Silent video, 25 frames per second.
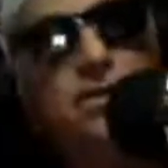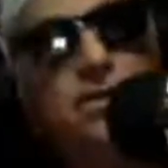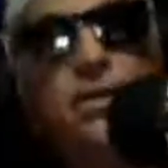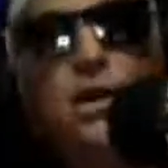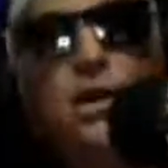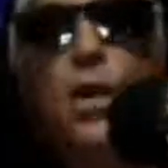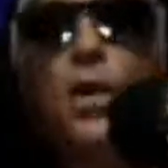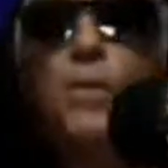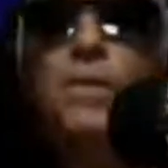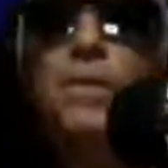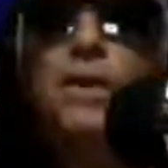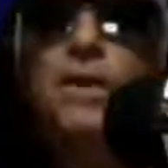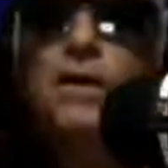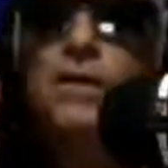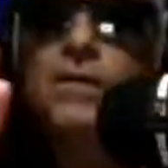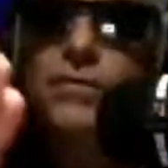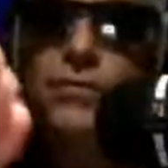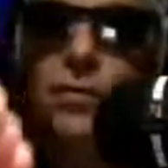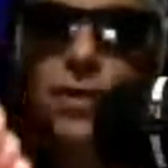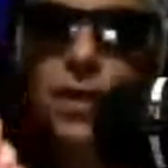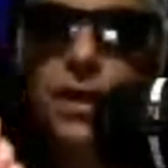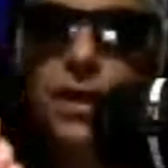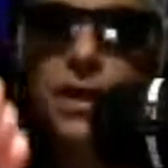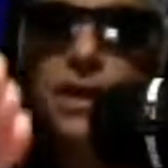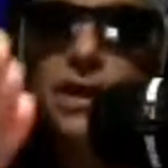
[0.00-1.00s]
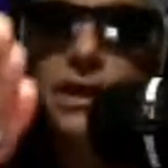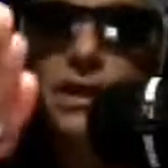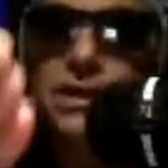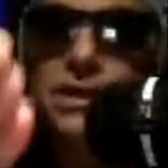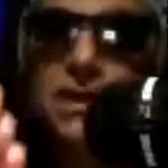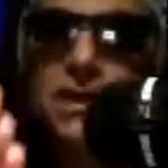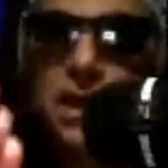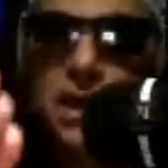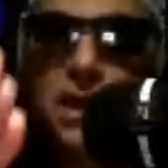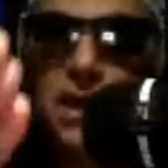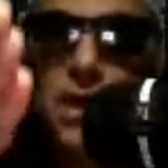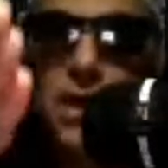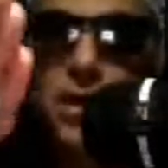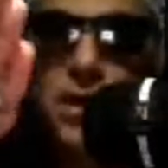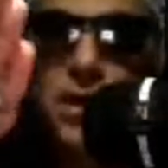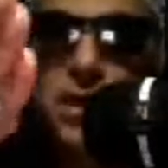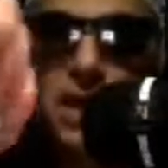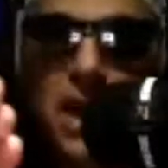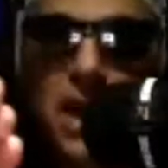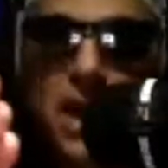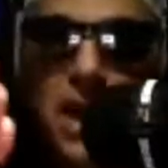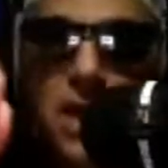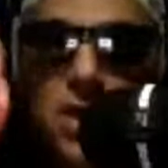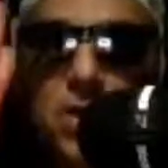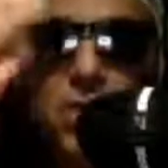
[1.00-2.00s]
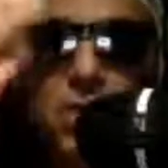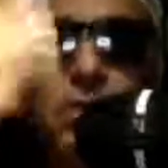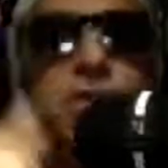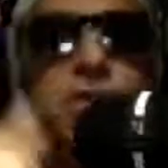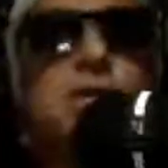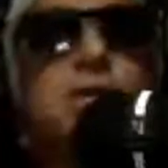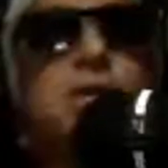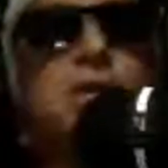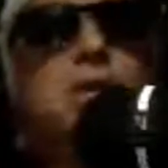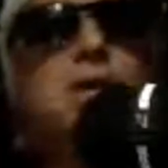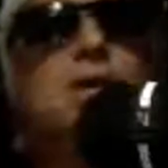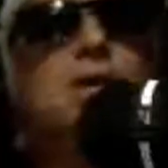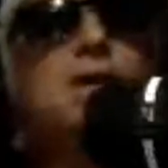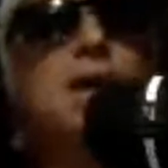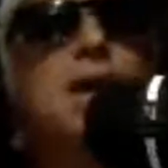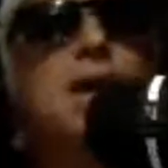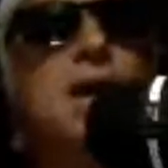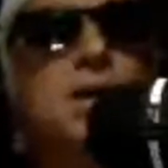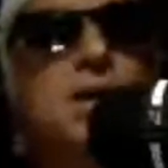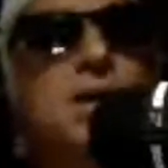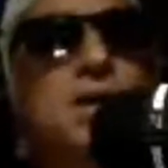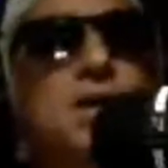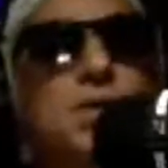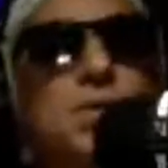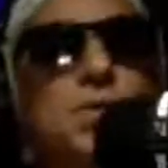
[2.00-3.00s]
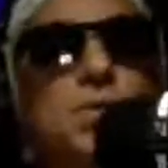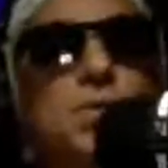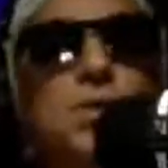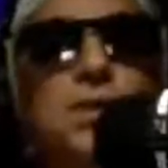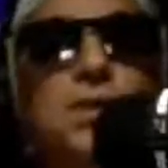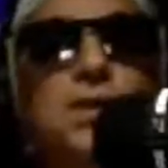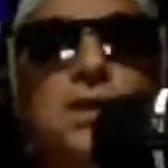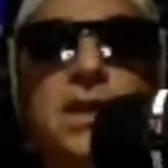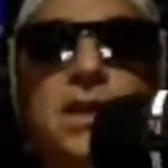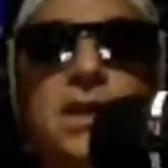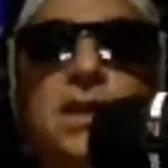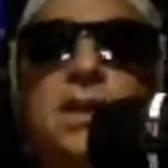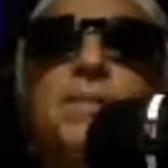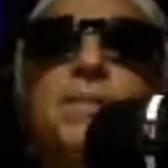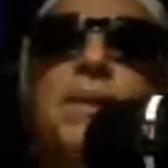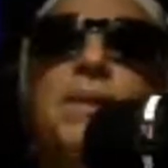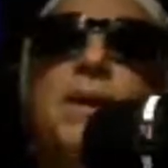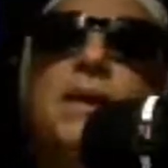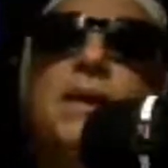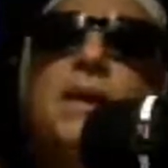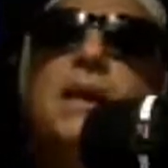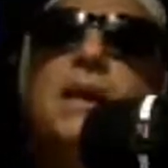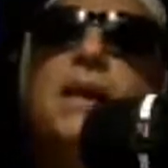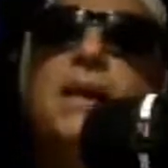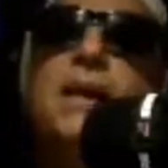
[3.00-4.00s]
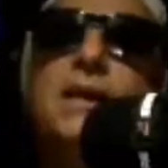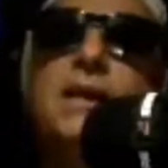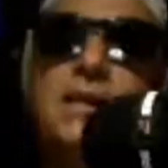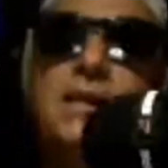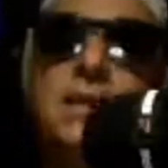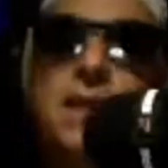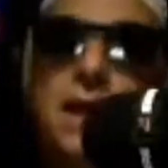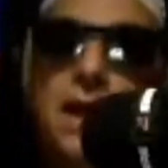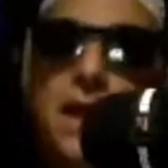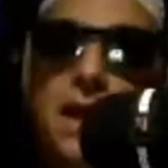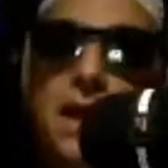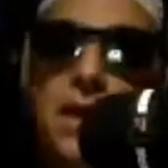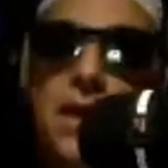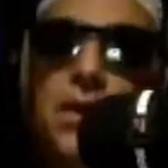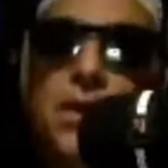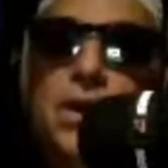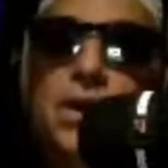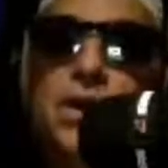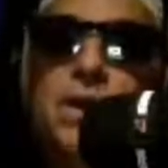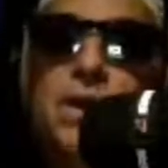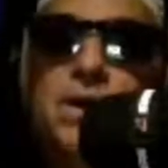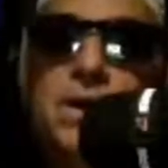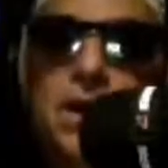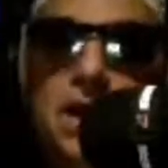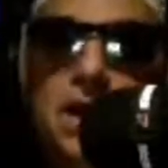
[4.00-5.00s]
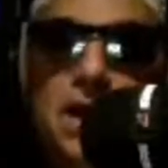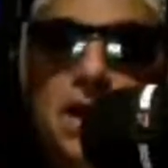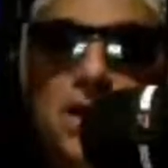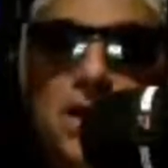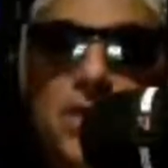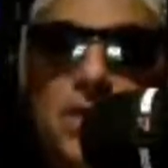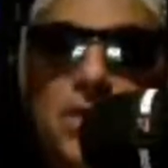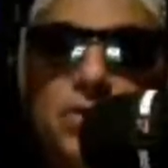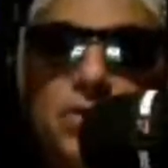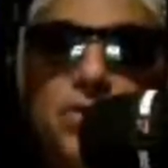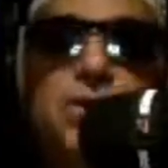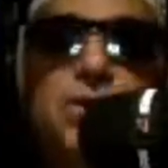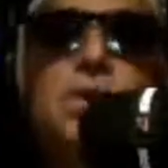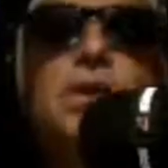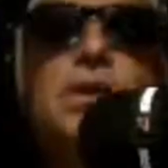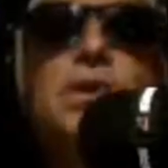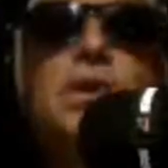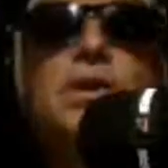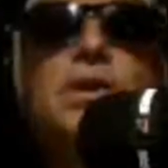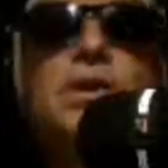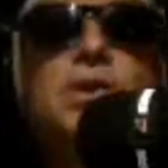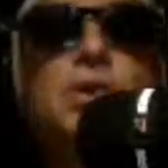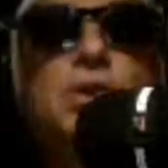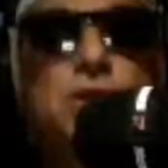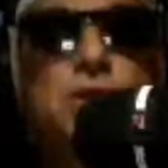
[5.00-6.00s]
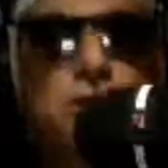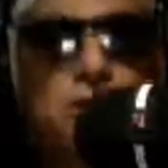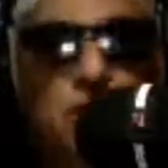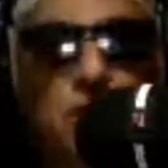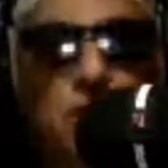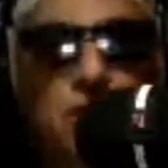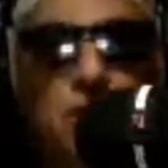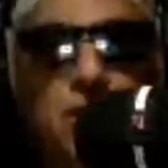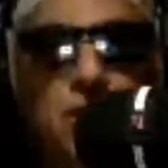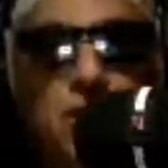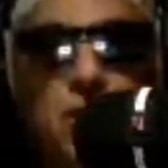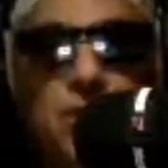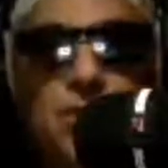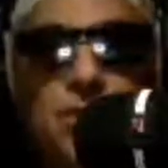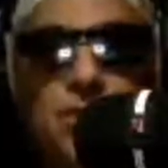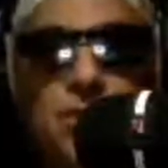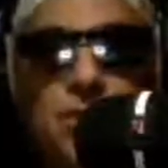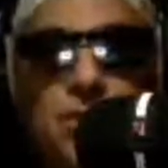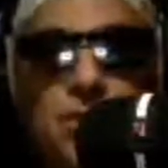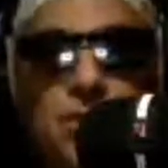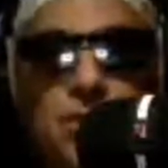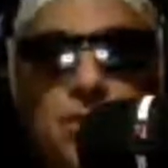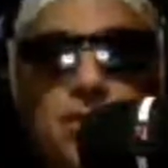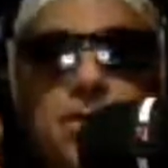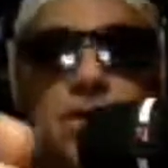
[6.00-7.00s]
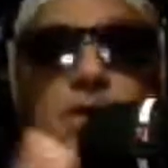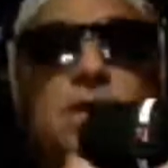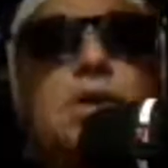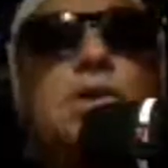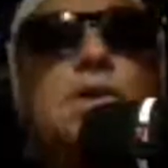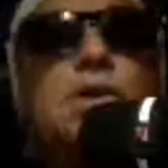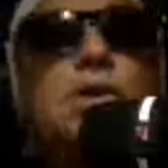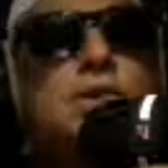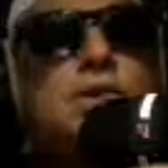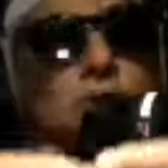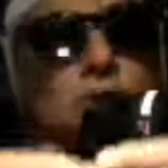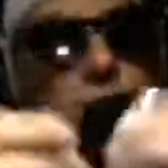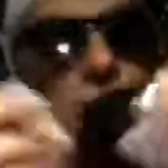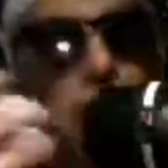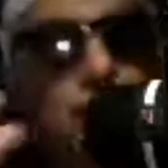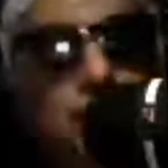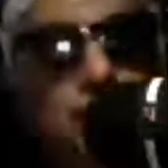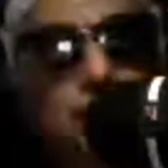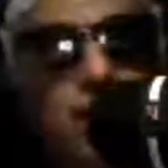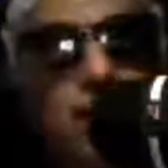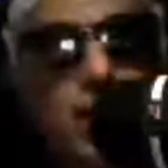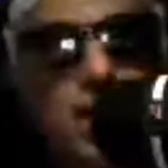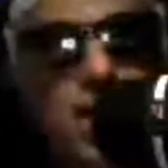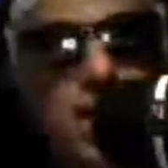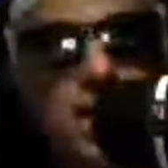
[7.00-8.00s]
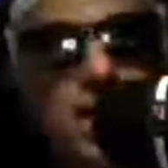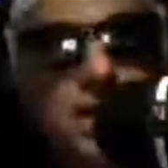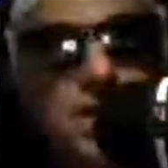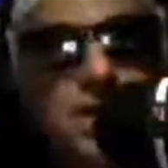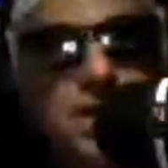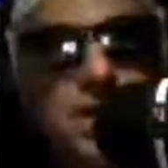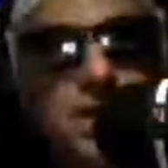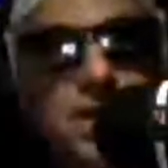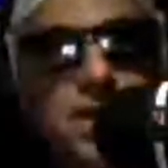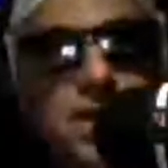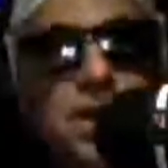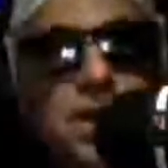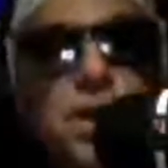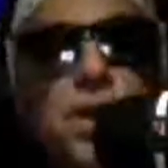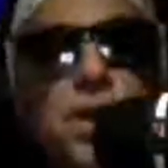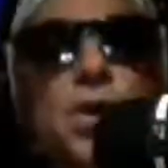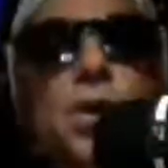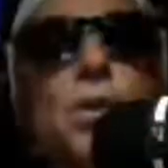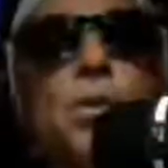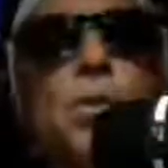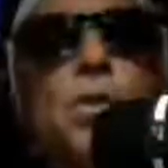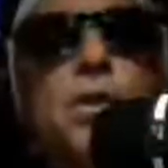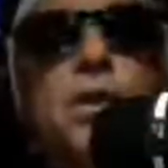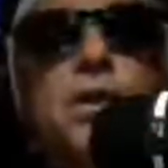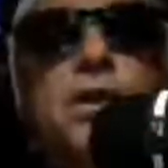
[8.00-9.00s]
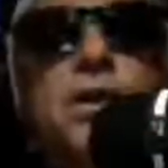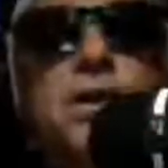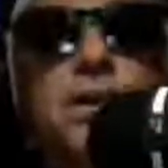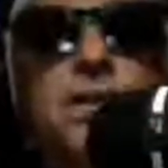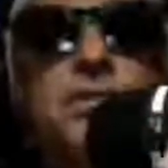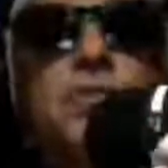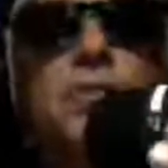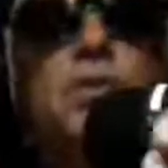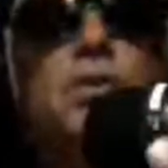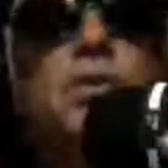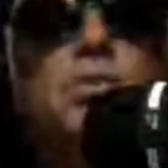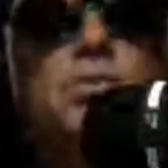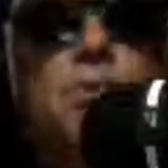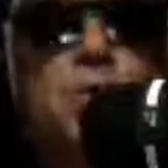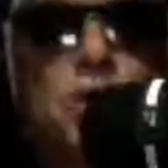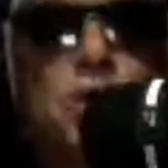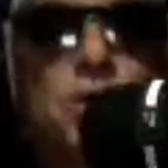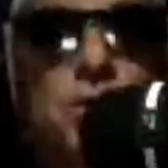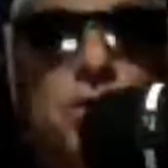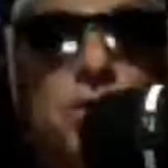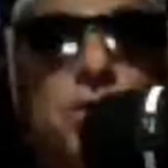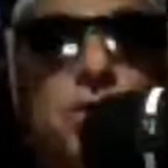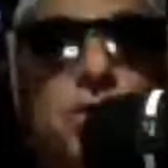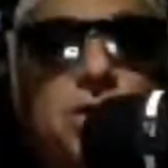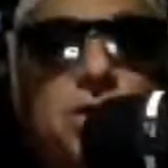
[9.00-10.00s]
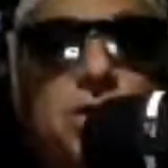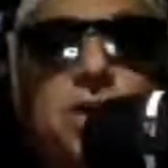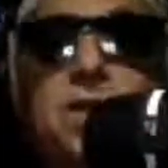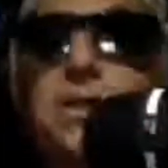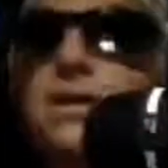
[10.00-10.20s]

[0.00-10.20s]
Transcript: Don't be afraid to tear it down. I just want to tell you, man, tear it down, start over, start fresh with a different approach.